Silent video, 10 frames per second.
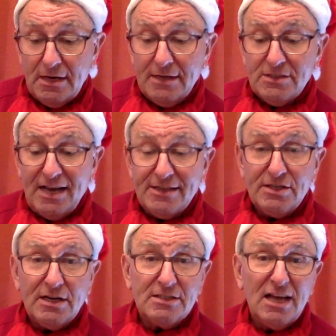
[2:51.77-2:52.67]
such
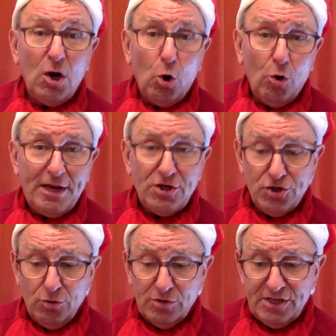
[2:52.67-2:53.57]
as "Oi
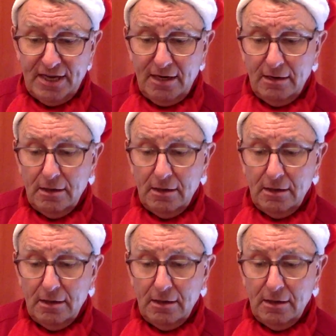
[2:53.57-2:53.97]
shorty,"